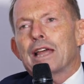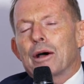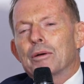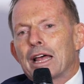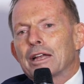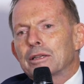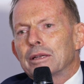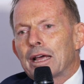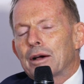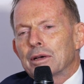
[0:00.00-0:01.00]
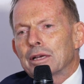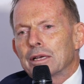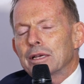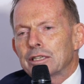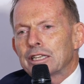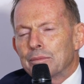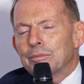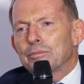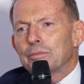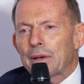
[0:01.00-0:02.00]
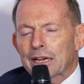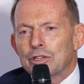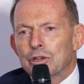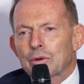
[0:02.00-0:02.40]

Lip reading: Now, Tim, back to your